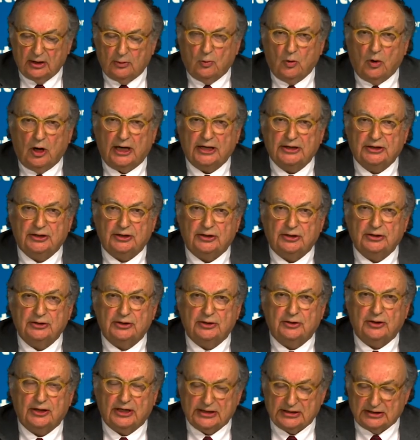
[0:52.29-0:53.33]
watchers
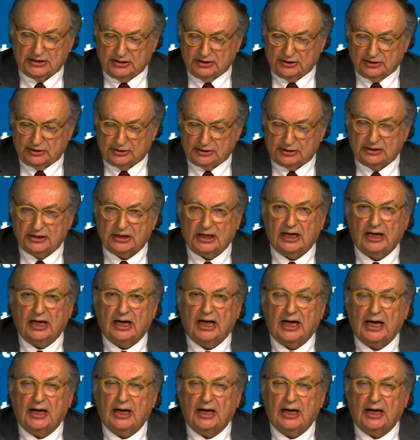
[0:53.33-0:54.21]
or listeners uh,